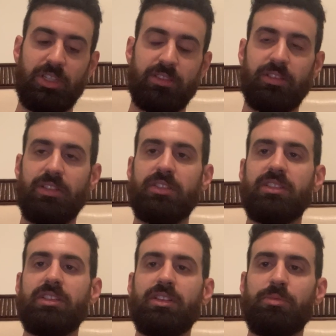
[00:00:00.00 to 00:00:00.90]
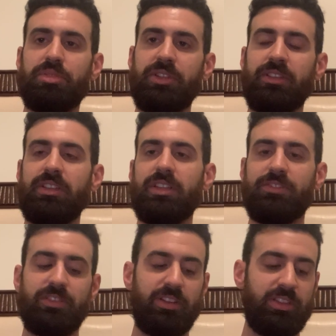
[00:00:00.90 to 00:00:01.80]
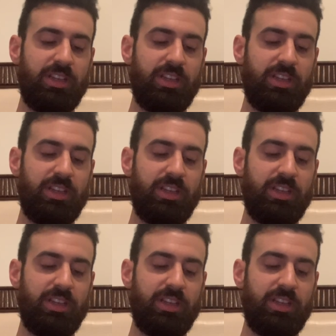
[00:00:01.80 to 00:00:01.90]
So this is completely different